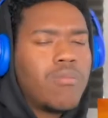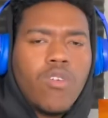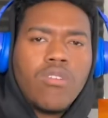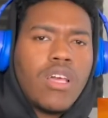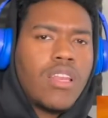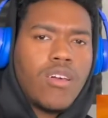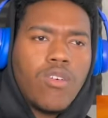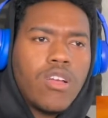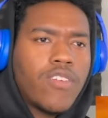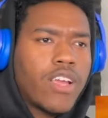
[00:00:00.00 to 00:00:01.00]
I'm gonna lay
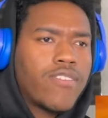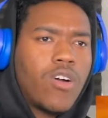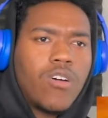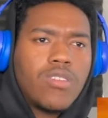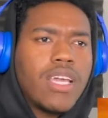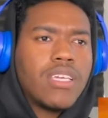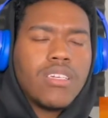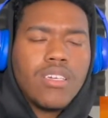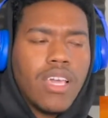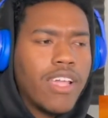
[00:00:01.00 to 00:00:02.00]
low every, every all
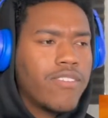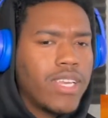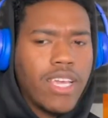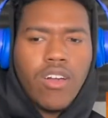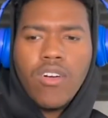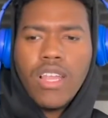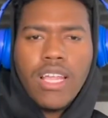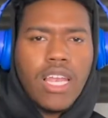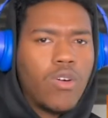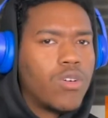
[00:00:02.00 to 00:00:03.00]
day, every day. I'll
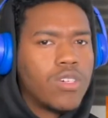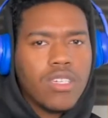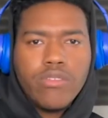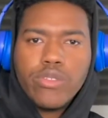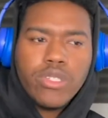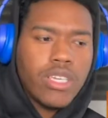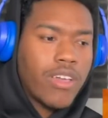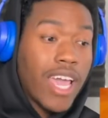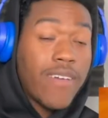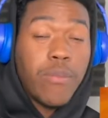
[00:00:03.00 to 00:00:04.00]
lay low. You know what I'm
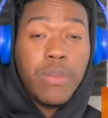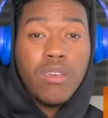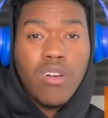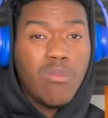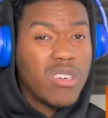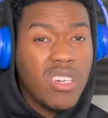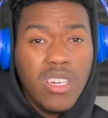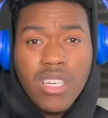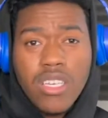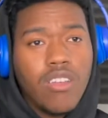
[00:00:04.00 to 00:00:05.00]
saying? Half a mil, I'm
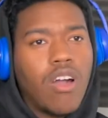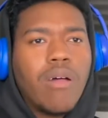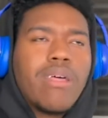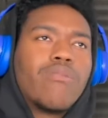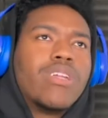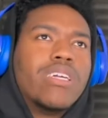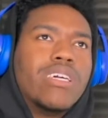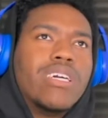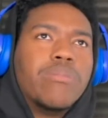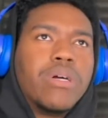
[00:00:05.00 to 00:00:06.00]
good. You know, I'm not really
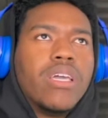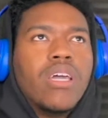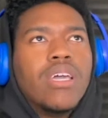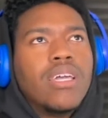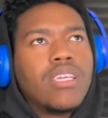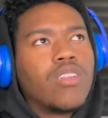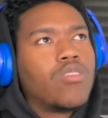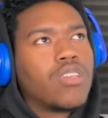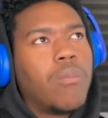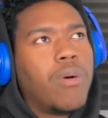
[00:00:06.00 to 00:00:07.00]
good, but you
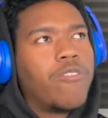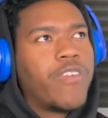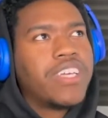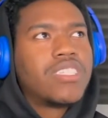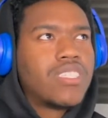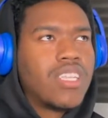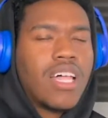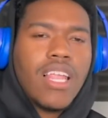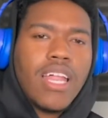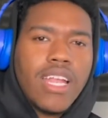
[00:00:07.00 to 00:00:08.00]
know, so I'm gonna invest
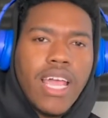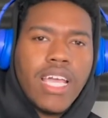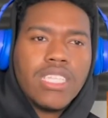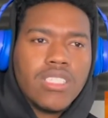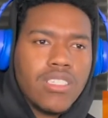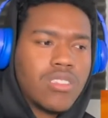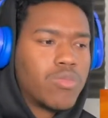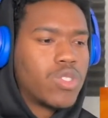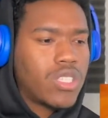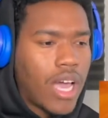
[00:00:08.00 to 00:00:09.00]
a lot of that into
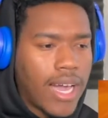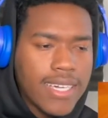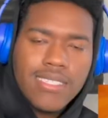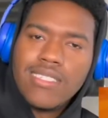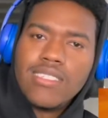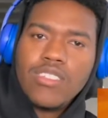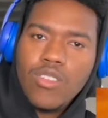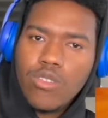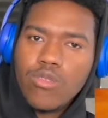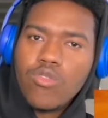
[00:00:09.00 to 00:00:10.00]
some stocks
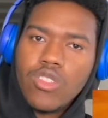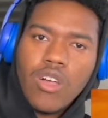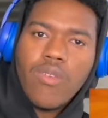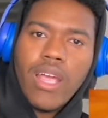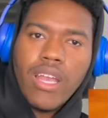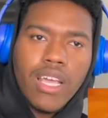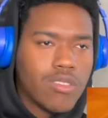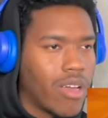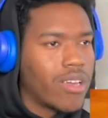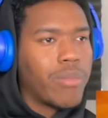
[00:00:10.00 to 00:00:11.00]
and you know some stuff like
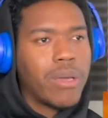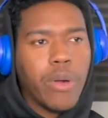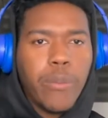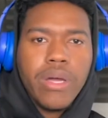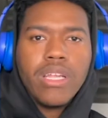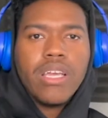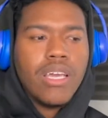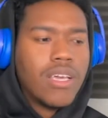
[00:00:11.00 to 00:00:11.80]
that, so I can make more money.